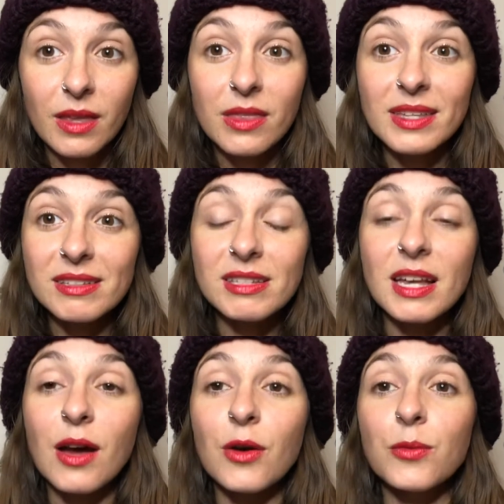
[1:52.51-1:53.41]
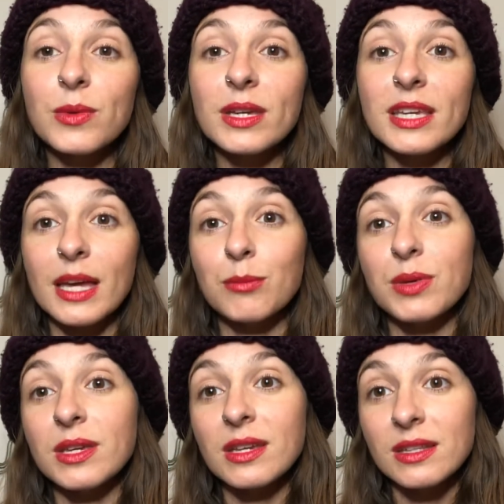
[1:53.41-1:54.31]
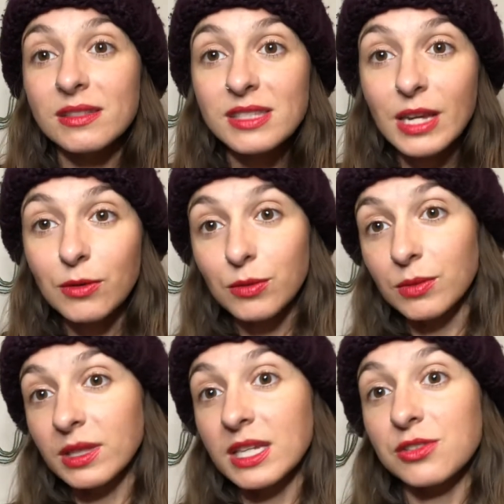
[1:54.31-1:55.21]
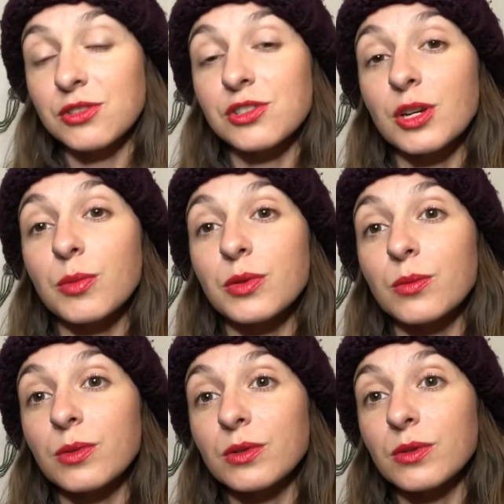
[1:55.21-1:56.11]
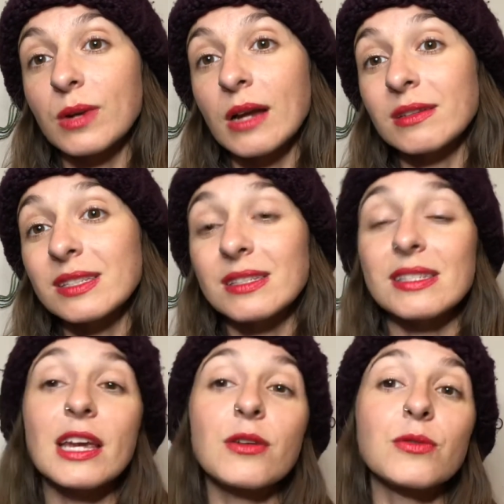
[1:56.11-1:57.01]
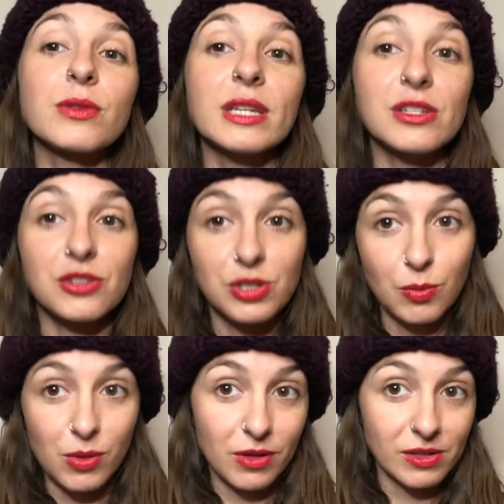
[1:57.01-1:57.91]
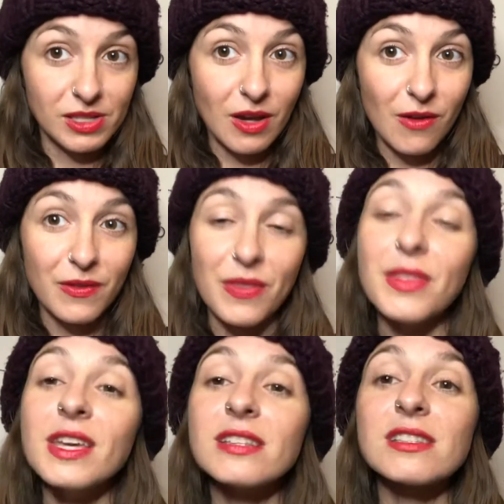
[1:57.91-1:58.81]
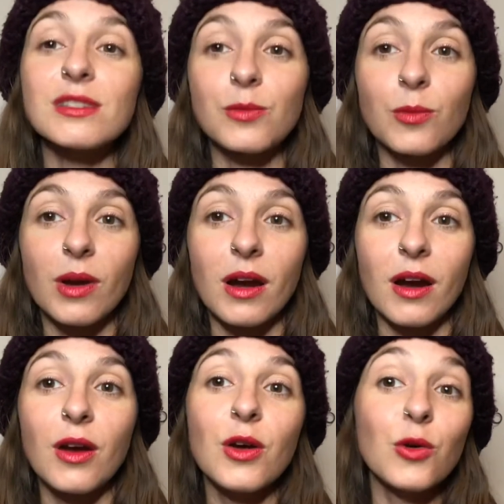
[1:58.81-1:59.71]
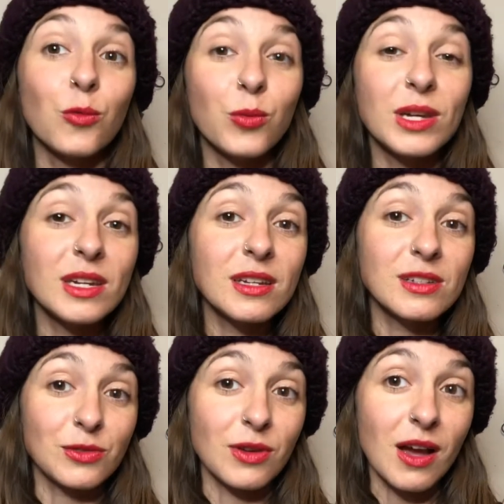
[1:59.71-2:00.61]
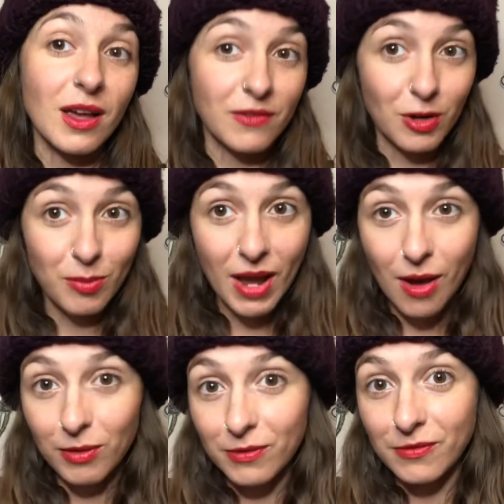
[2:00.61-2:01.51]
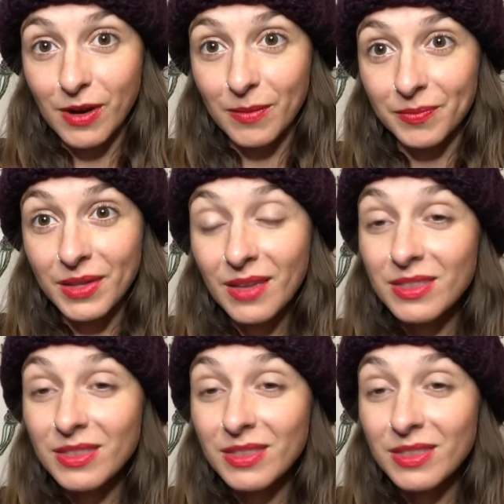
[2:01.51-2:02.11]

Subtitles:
This is how we can be in sacred relationship with the world around us and sacred relationship with ourselves. And this is where we derive our power from.